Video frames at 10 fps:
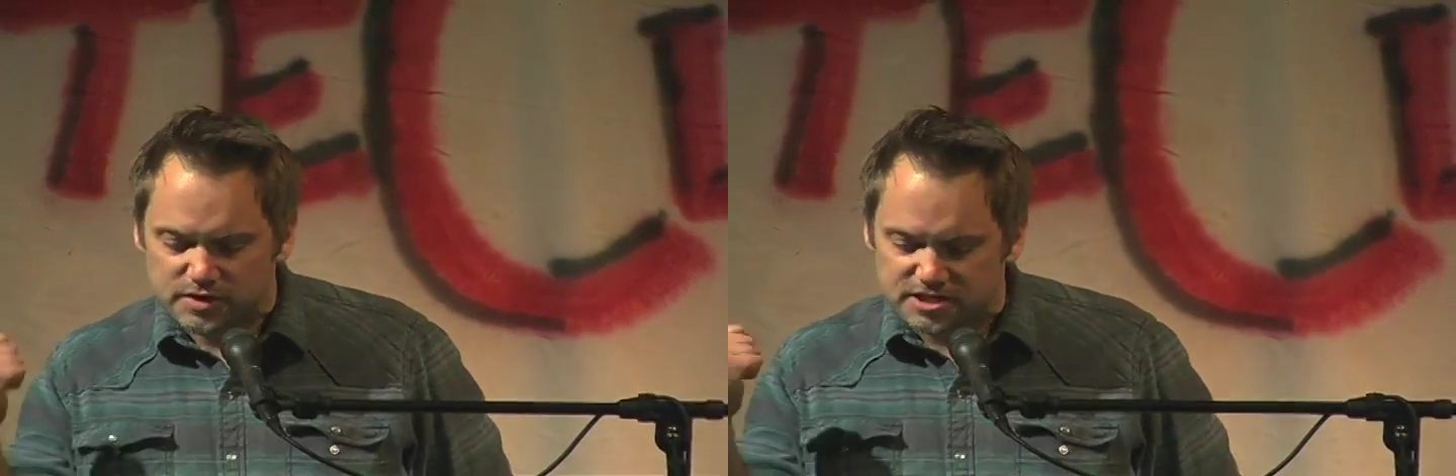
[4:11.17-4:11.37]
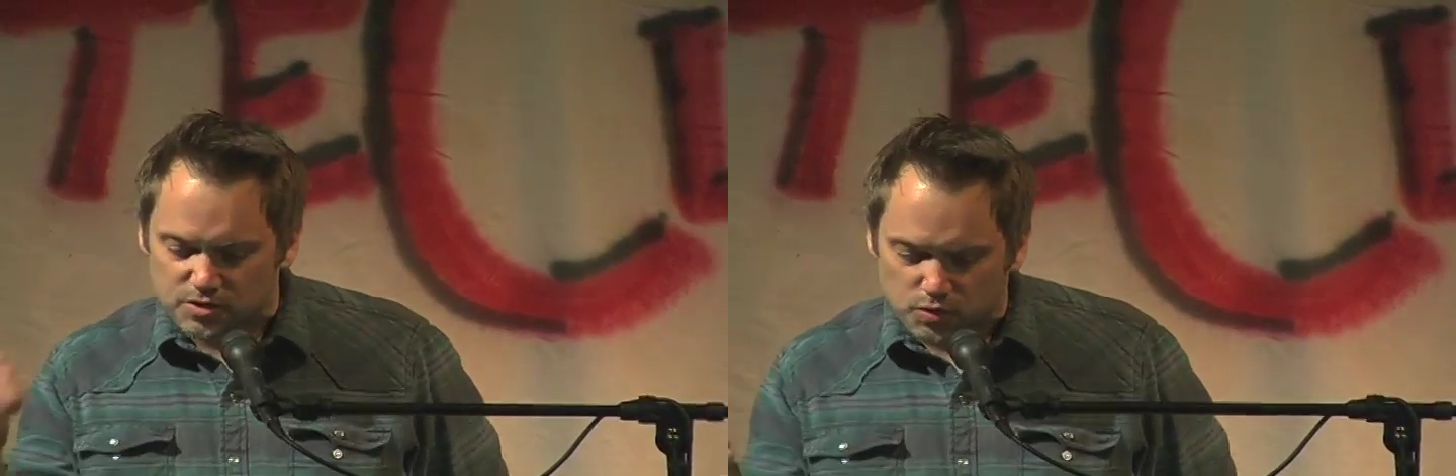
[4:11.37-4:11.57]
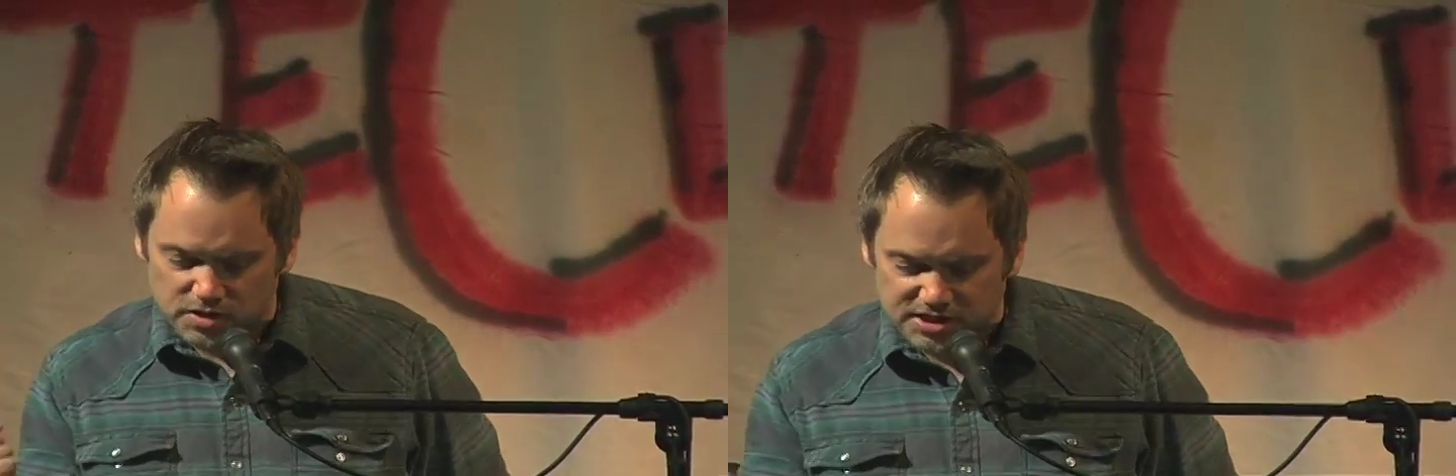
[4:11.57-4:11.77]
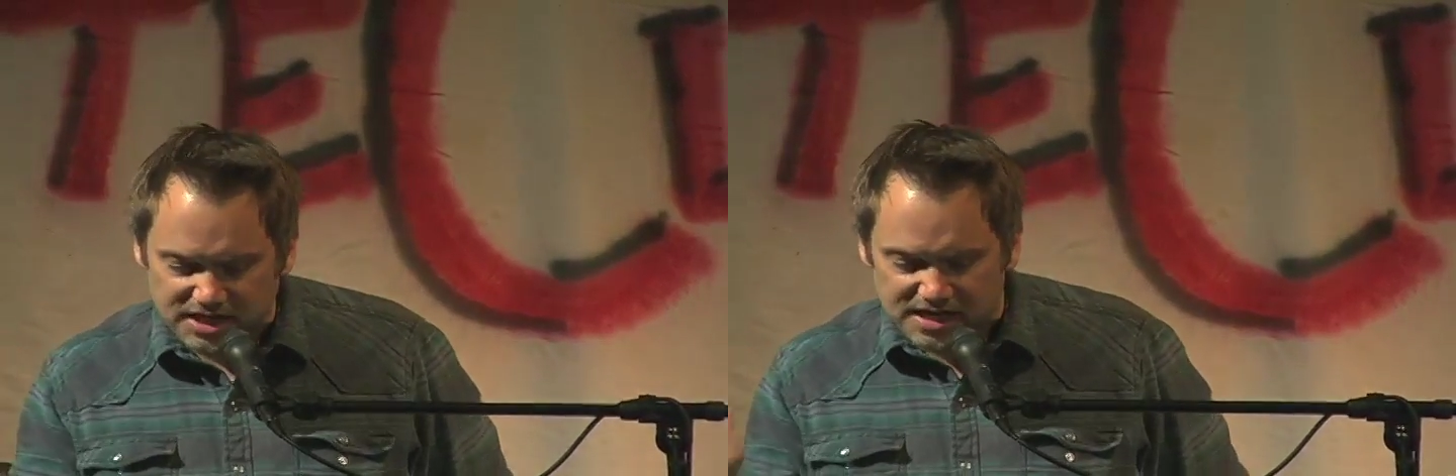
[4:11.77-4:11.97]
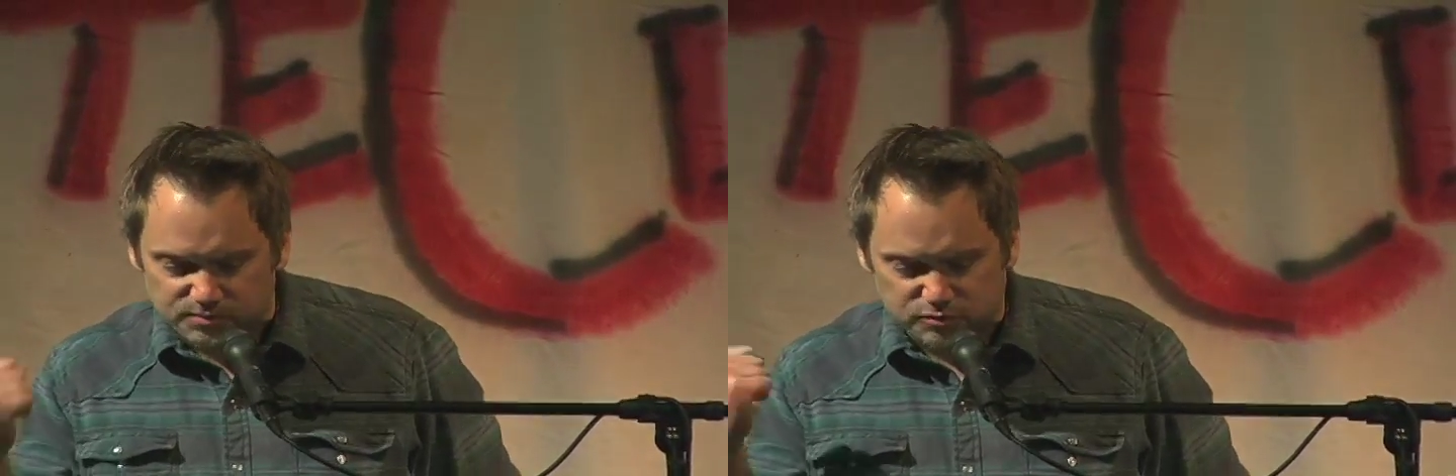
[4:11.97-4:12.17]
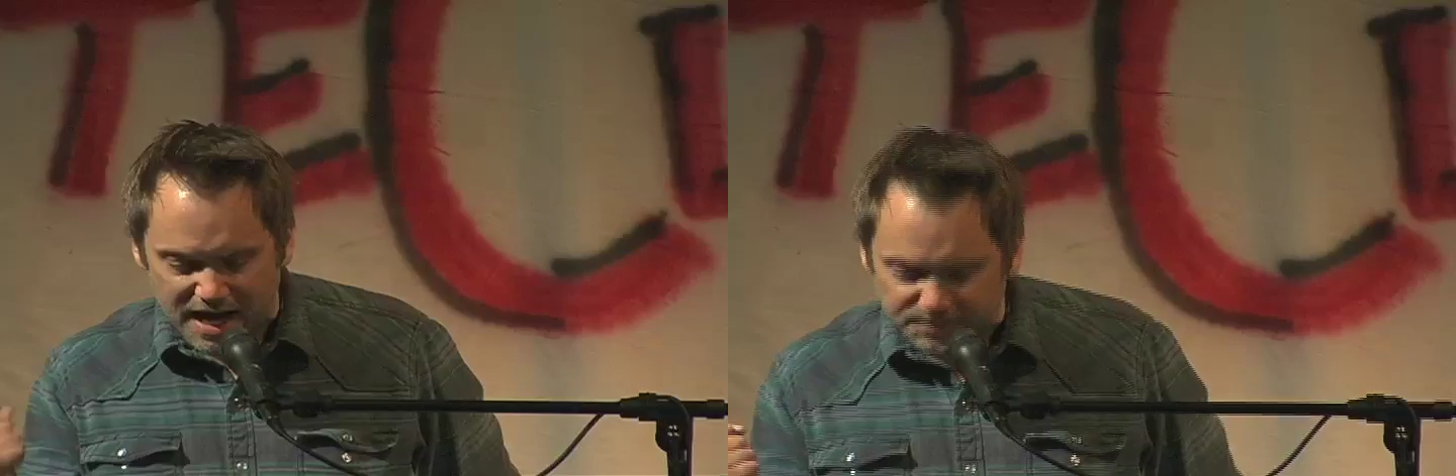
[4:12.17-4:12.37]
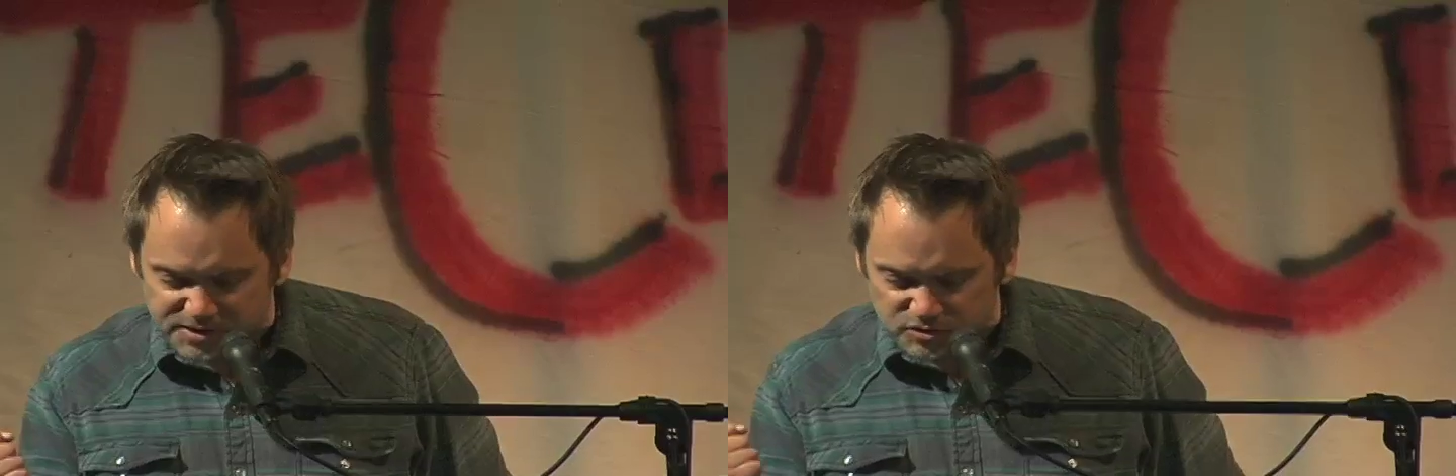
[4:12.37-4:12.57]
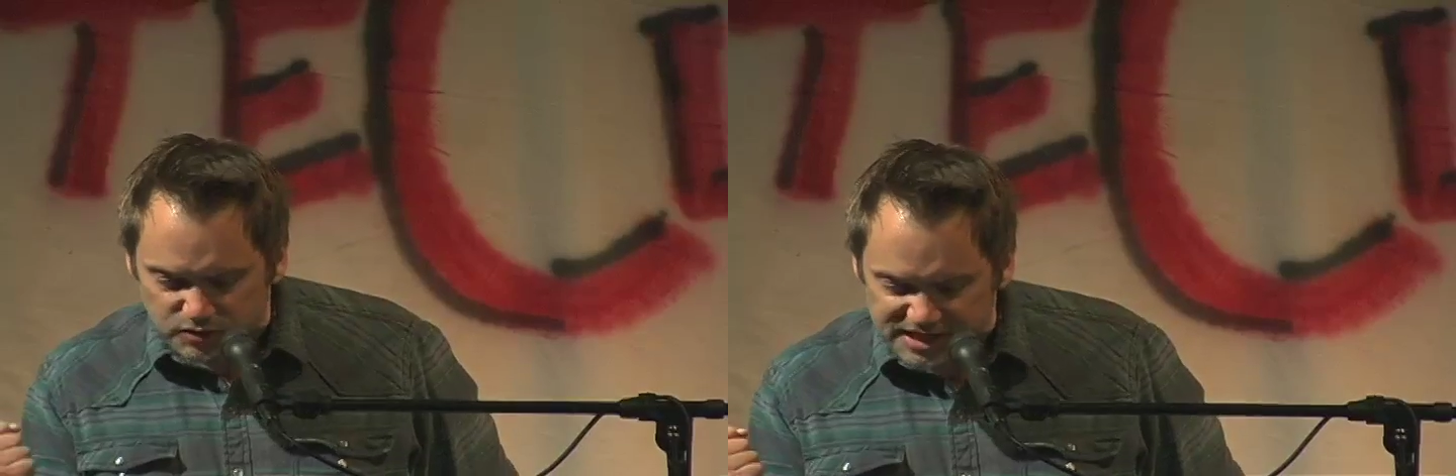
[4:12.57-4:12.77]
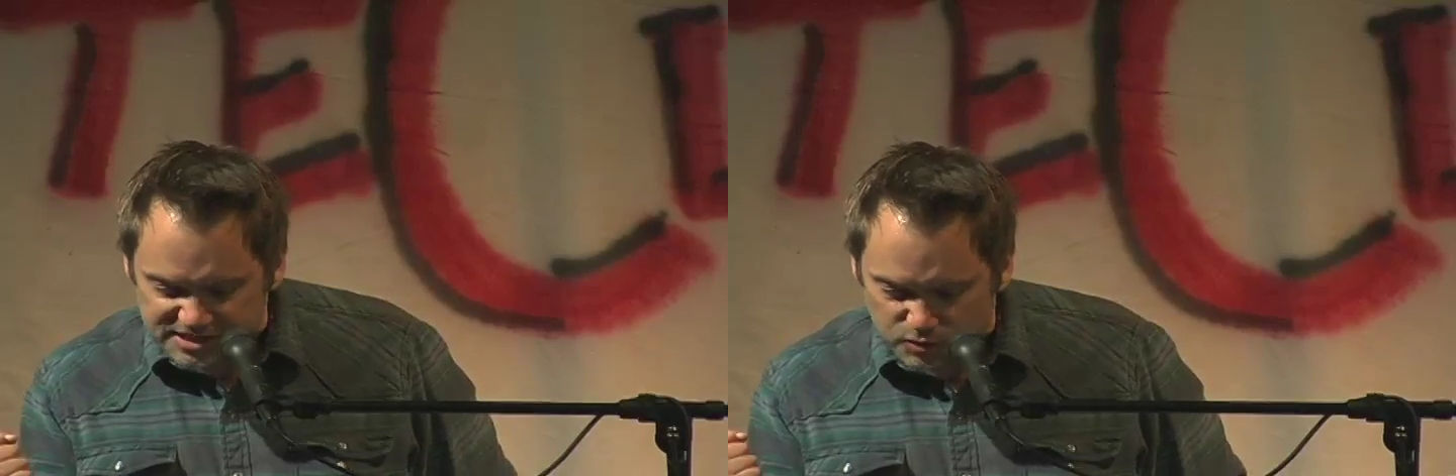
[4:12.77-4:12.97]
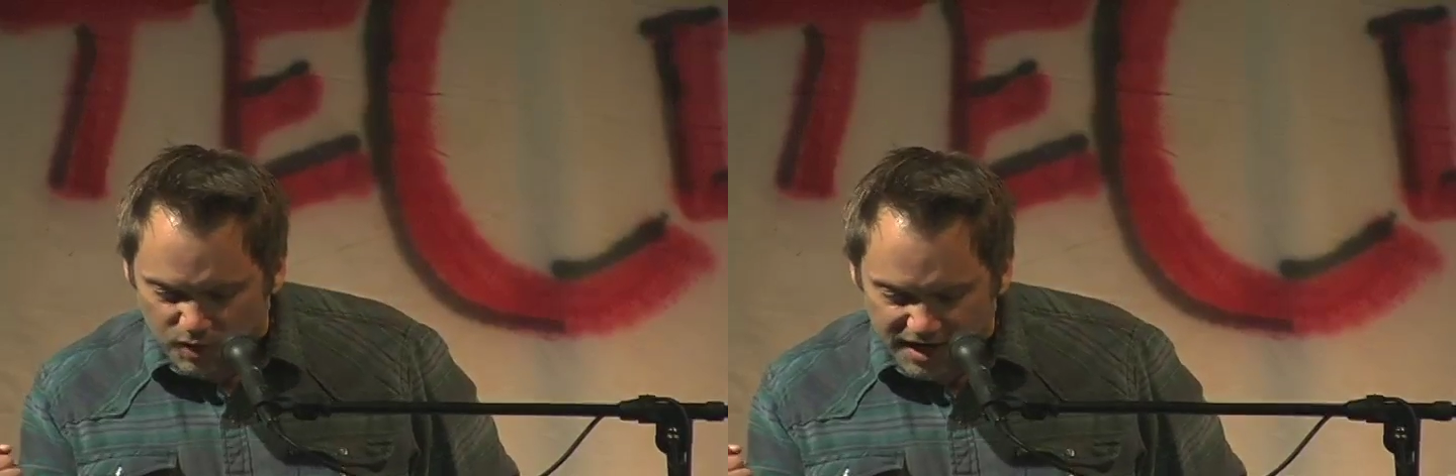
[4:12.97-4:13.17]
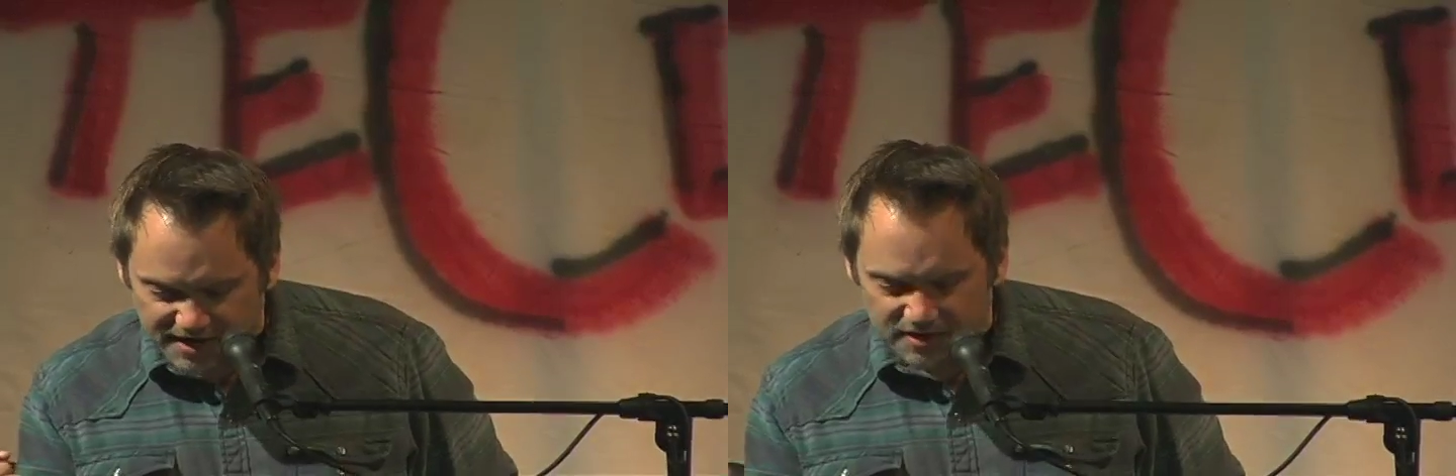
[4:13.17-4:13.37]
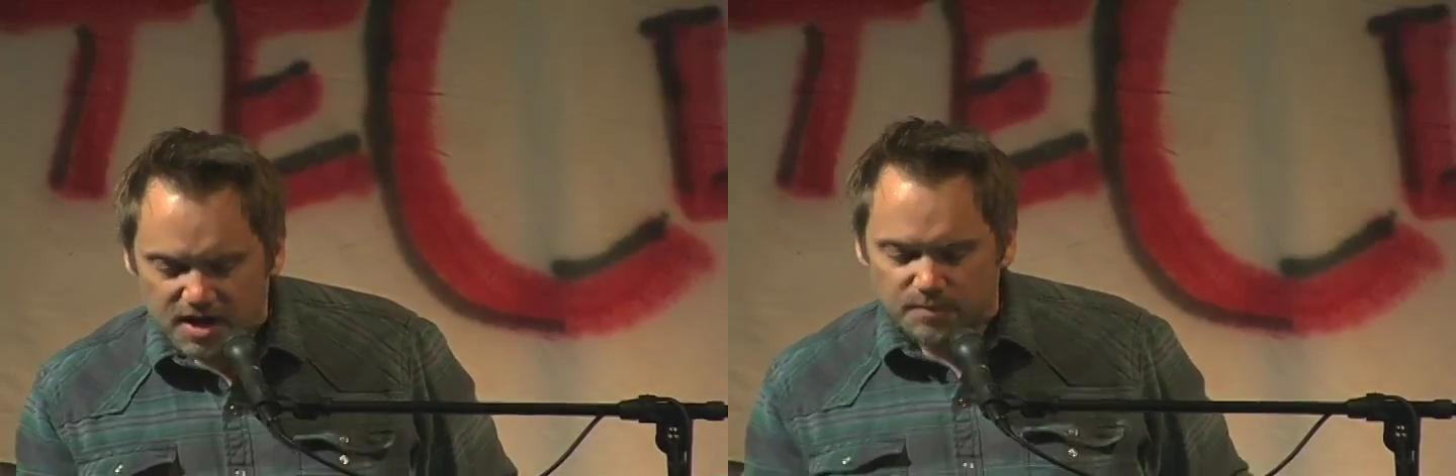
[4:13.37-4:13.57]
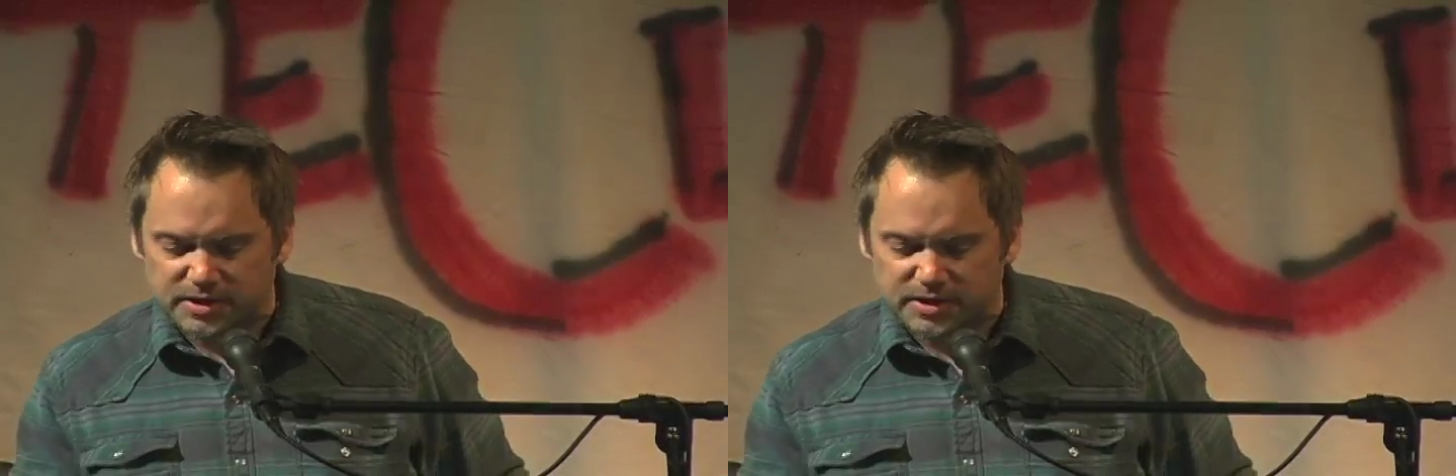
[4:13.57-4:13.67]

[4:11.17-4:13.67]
with a corn cob wrapped in razor wire